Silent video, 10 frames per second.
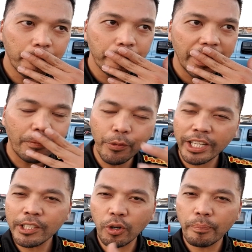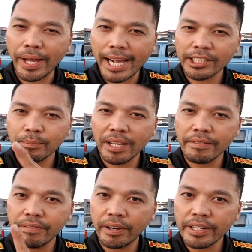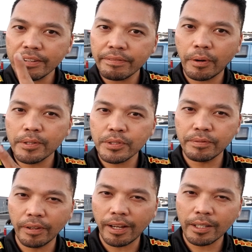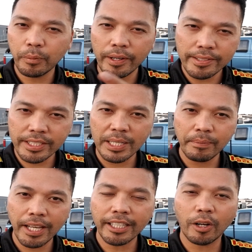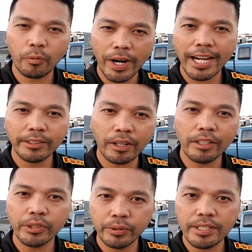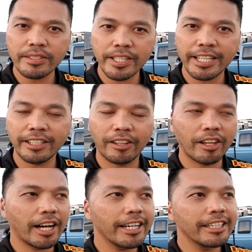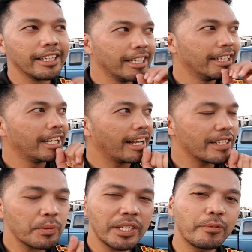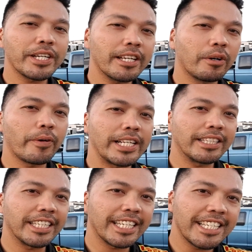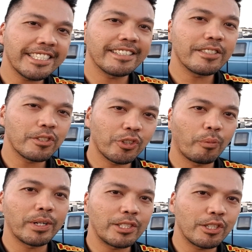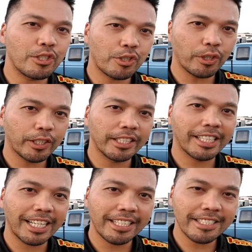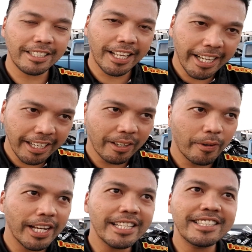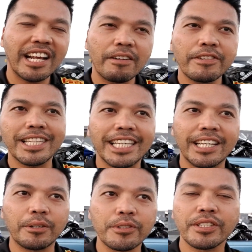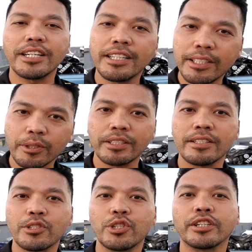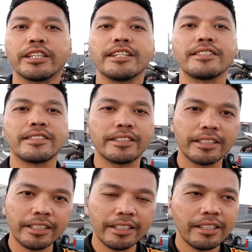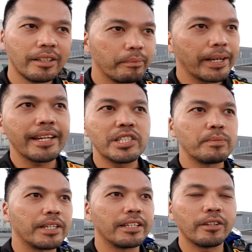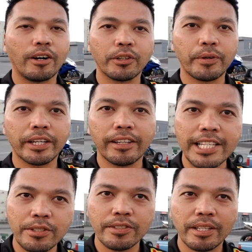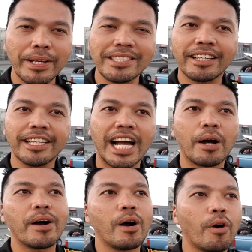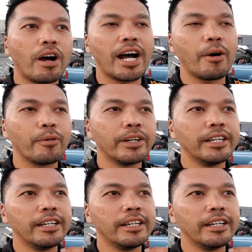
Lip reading: if we can go back to my very first vlog where it seemed like I ragged on Laguna Seca a lot, I just want to reiterate that it isn't so much the circuit that I dislike, right? It's everything else other than the circuit. It's the management, all the regulations, and basically how